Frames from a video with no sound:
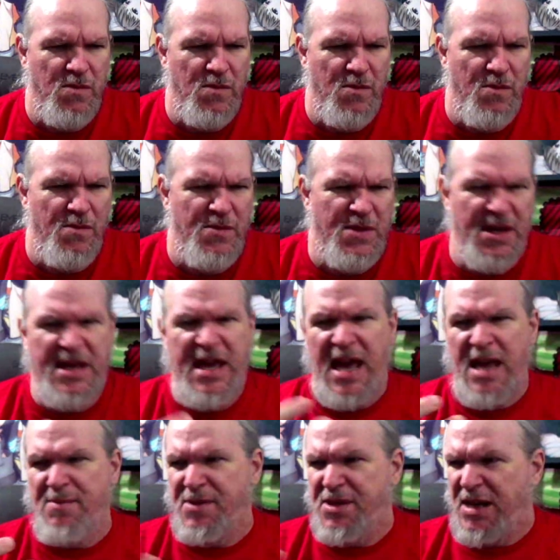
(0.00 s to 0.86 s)
the
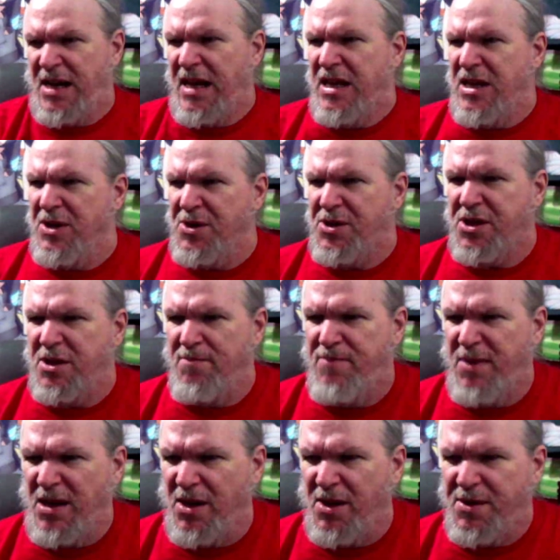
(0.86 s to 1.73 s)
games that I used to
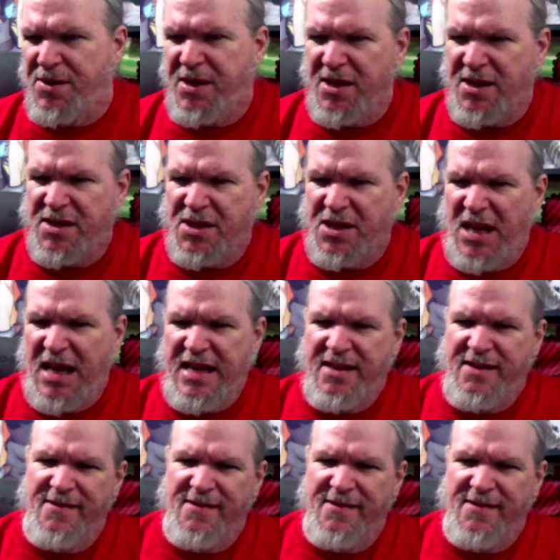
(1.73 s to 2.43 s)
build. Because, like,